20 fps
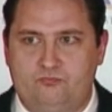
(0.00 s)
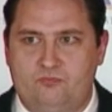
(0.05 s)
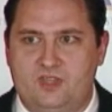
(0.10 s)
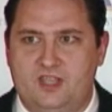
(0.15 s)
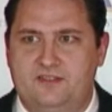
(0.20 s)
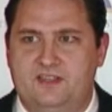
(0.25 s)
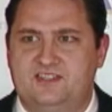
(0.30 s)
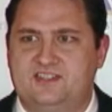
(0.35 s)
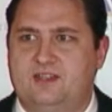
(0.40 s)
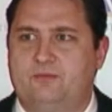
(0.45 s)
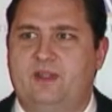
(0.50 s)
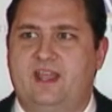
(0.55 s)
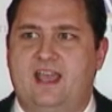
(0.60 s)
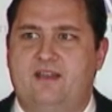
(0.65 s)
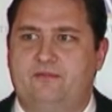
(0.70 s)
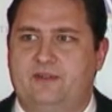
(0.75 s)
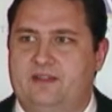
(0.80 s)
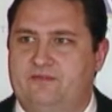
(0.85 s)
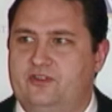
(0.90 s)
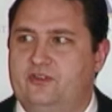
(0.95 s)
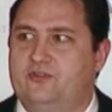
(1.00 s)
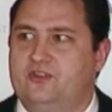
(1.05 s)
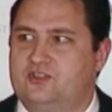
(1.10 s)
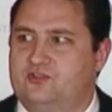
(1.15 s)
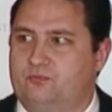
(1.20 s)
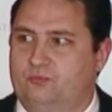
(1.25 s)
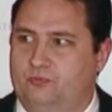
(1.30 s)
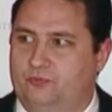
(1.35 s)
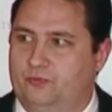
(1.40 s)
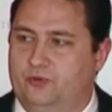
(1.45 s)
And they said, we have to do
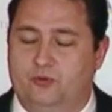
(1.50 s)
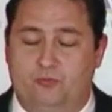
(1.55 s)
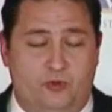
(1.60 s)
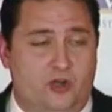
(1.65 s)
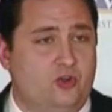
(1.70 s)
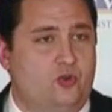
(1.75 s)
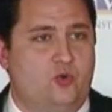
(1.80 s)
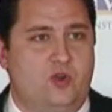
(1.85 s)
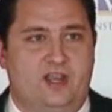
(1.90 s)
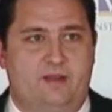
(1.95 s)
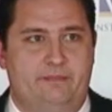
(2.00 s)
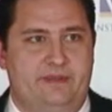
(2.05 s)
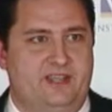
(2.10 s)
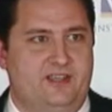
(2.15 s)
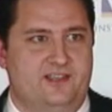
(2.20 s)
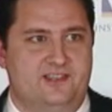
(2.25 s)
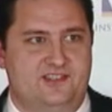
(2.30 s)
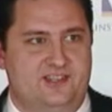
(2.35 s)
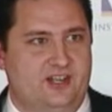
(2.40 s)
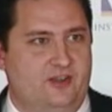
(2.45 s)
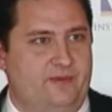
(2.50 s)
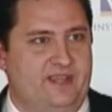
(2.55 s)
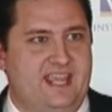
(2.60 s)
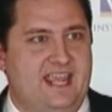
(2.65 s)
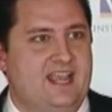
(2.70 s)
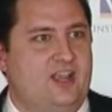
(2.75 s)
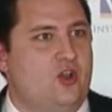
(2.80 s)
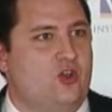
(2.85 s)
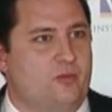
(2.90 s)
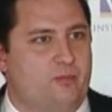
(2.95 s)
this real quick because, you know, we
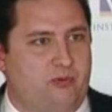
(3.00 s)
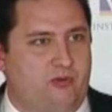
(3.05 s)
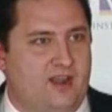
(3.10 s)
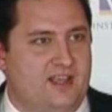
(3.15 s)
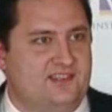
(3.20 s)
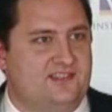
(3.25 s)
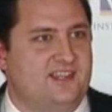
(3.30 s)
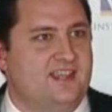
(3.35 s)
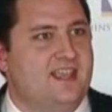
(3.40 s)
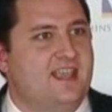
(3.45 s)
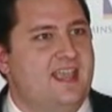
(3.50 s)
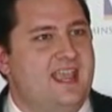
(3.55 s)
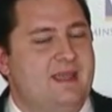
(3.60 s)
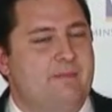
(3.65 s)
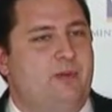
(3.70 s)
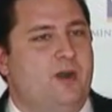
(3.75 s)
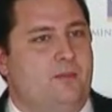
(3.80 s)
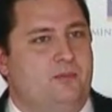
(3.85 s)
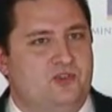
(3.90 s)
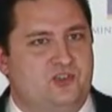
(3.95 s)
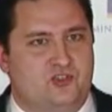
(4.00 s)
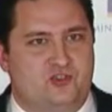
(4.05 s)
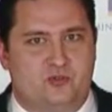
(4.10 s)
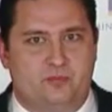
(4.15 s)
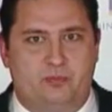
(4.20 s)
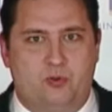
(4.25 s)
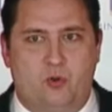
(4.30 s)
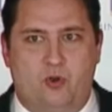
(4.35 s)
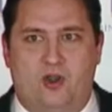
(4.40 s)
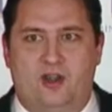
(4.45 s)
can't go to press and publish this
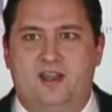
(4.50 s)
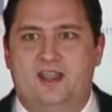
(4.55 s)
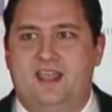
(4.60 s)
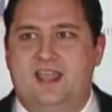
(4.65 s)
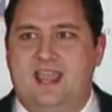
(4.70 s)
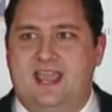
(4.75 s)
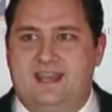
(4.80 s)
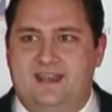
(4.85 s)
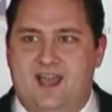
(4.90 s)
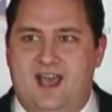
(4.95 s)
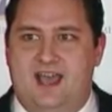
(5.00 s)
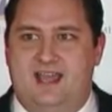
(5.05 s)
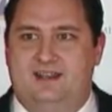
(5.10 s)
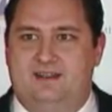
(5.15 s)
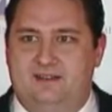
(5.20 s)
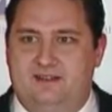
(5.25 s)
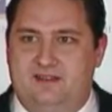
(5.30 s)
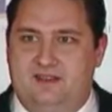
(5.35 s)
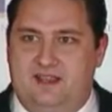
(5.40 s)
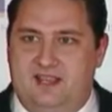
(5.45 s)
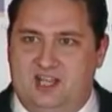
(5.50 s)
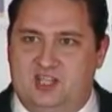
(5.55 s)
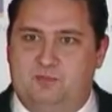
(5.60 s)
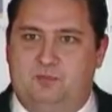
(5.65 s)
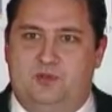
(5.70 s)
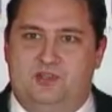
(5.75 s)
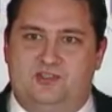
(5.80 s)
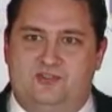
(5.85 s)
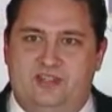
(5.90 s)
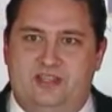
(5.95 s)
report and not
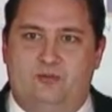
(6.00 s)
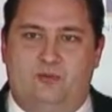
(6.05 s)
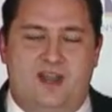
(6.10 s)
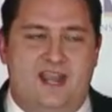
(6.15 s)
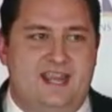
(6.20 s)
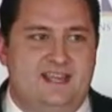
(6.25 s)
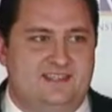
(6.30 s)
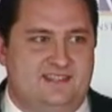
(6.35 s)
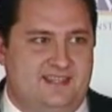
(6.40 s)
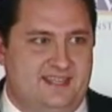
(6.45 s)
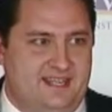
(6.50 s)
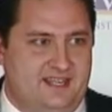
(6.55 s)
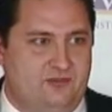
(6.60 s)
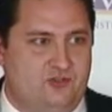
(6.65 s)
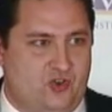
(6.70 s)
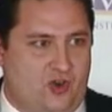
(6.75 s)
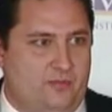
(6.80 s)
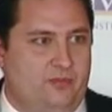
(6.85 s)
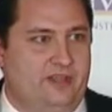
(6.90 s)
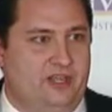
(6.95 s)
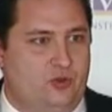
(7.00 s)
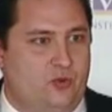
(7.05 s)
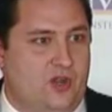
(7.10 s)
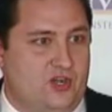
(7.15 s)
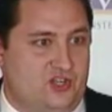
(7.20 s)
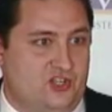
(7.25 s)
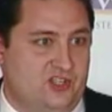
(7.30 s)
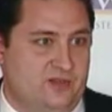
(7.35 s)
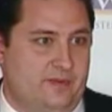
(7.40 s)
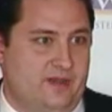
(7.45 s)
explicitly raise the troubling
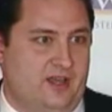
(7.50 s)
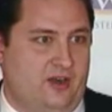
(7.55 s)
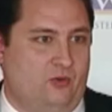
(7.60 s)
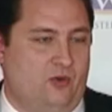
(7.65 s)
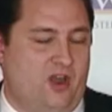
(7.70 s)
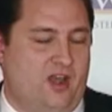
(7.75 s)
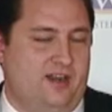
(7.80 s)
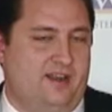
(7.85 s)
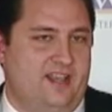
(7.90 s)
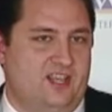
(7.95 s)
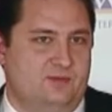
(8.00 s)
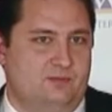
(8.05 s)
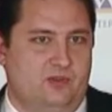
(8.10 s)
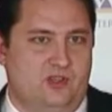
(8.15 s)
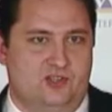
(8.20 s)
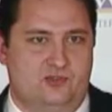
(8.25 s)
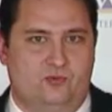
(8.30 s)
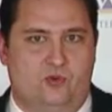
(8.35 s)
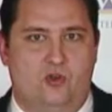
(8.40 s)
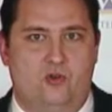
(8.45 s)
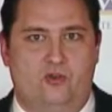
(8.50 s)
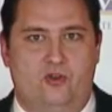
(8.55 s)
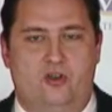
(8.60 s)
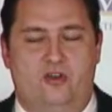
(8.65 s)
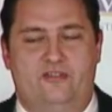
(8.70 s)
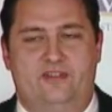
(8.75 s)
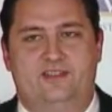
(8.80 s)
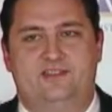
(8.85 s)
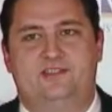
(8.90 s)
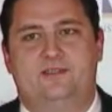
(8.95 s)
questions about Iran and Hezbollah's role in
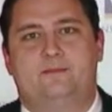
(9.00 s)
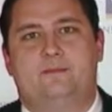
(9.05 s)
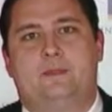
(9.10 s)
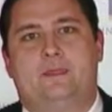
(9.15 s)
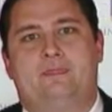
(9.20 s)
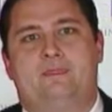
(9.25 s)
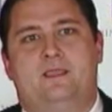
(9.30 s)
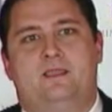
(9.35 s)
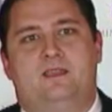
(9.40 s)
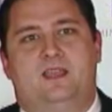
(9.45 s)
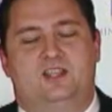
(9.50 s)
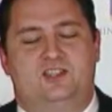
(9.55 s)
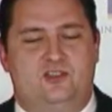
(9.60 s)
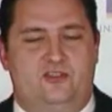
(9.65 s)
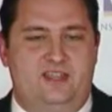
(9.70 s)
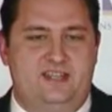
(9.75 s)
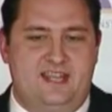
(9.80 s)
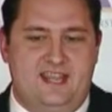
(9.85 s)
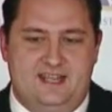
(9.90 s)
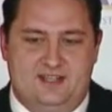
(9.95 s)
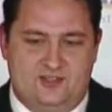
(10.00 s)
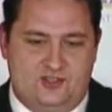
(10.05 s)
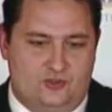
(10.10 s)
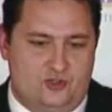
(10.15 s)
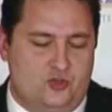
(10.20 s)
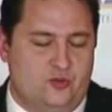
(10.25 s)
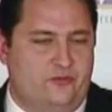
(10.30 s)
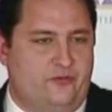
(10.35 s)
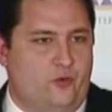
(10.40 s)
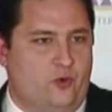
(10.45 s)
all this. And so they did. So
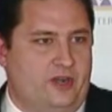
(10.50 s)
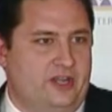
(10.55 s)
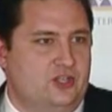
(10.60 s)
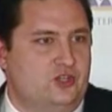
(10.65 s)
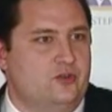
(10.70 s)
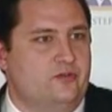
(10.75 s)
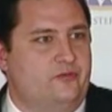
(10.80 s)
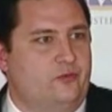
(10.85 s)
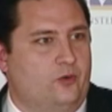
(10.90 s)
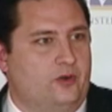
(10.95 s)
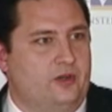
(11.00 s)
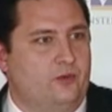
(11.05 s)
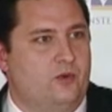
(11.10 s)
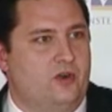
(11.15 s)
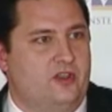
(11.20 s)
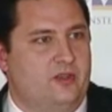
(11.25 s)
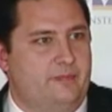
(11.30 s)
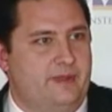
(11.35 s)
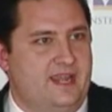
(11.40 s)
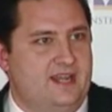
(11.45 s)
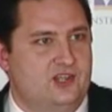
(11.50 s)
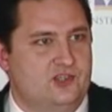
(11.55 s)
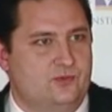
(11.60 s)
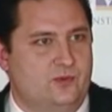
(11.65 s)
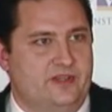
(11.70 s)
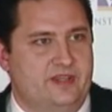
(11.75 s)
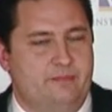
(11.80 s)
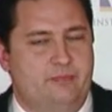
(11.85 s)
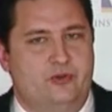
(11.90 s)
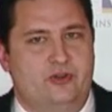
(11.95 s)
240 and 241 are the pages
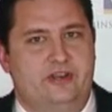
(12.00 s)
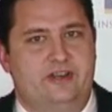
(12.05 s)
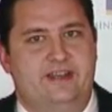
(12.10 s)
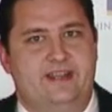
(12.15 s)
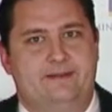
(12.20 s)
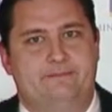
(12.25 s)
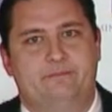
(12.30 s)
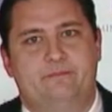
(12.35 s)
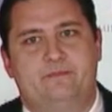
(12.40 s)
where they put it in.